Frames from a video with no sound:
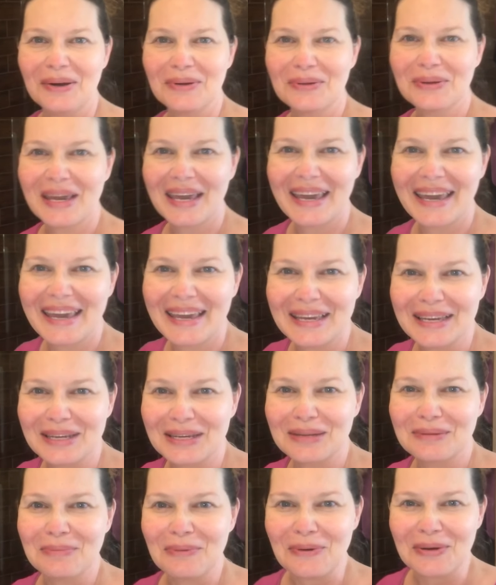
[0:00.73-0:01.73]
Okay,
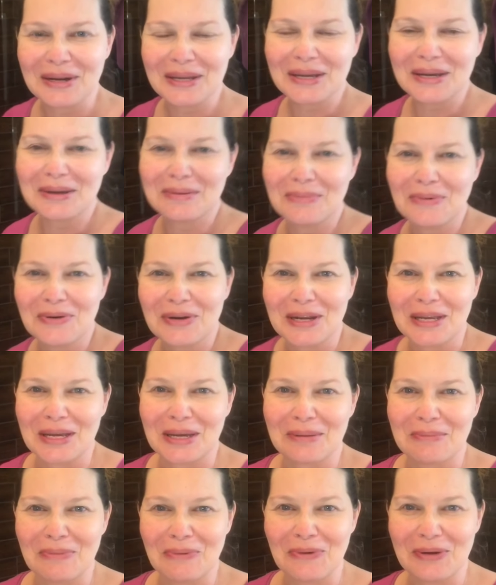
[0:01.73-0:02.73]
good morning, good morning,
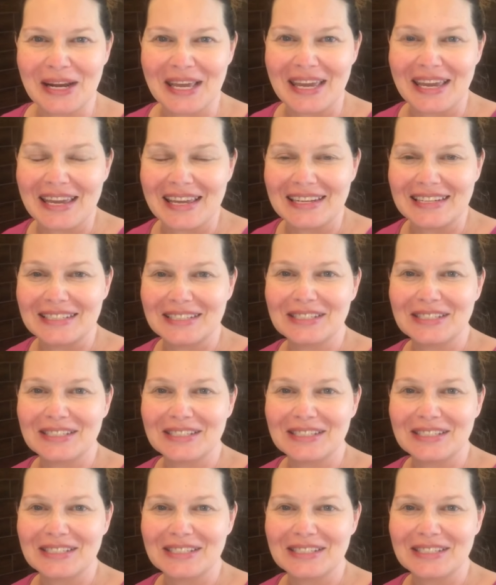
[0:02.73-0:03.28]
good morning.